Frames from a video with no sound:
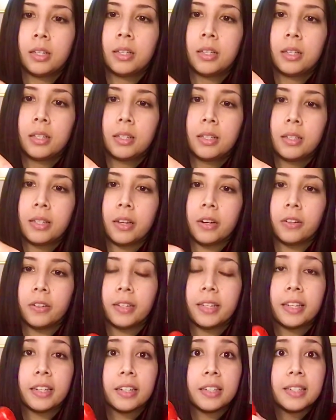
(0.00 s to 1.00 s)
So,
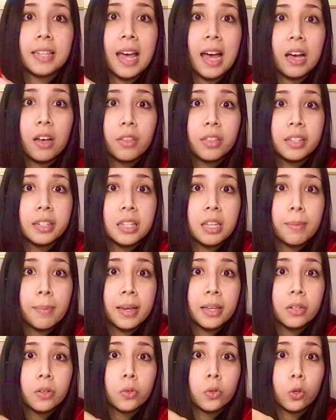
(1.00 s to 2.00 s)
here's how the
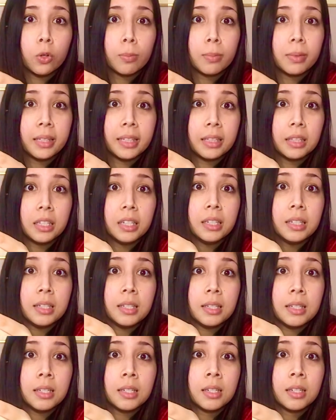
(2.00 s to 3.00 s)
tomato normally
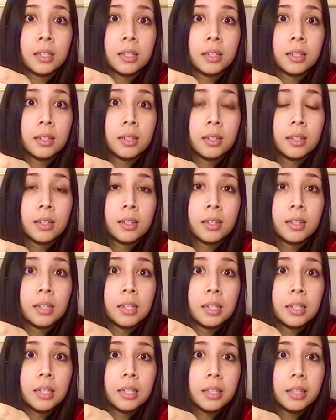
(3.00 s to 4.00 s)
looks.
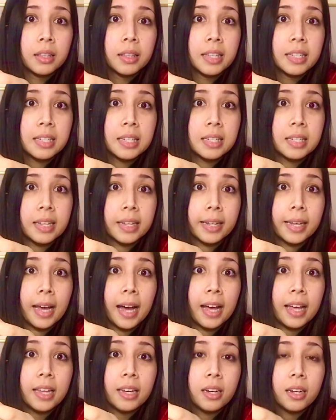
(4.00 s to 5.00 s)
This is it
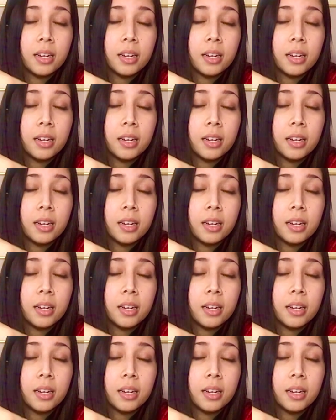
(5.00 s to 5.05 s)
cut.